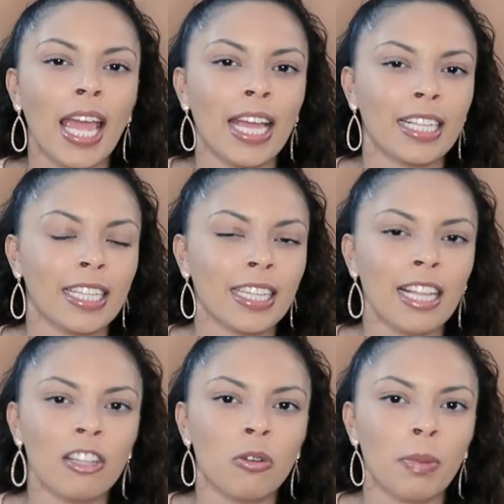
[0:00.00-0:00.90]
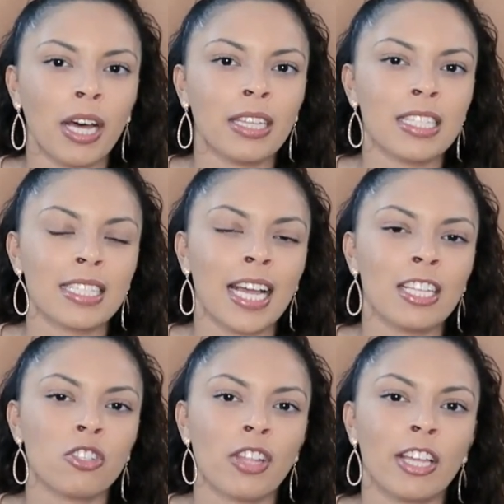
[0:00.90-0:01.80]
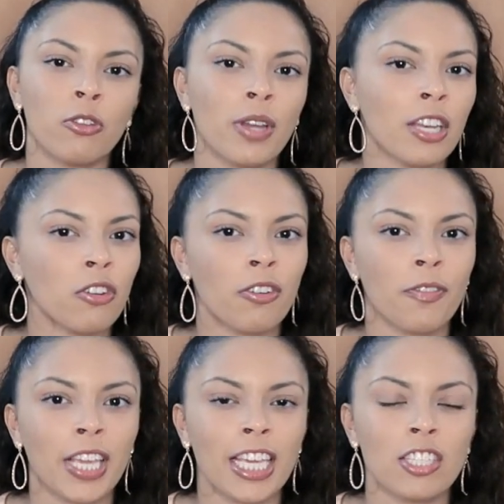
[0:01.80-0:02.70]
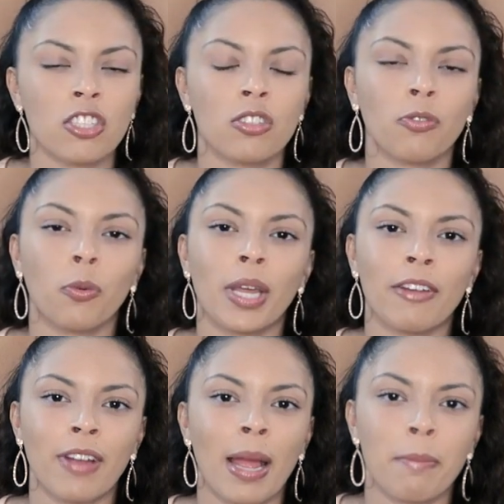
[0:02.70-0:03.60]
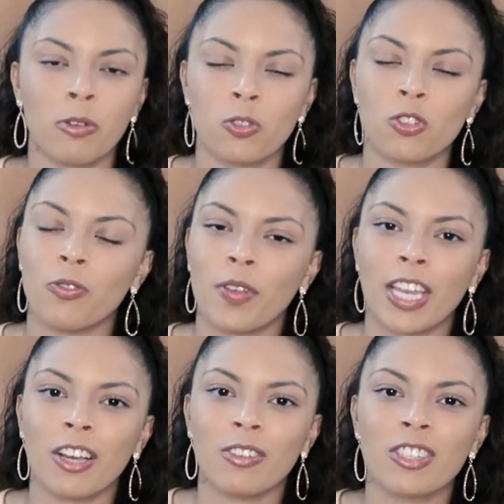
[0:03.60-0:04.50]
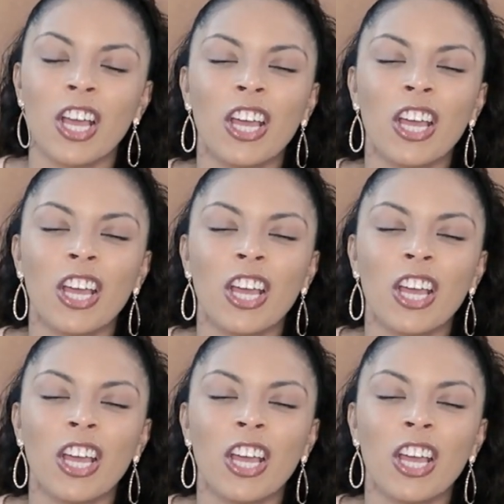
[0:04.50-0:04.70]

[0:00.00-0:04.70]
and click that little bell on the side so that you get notifications for whenever I post new videos.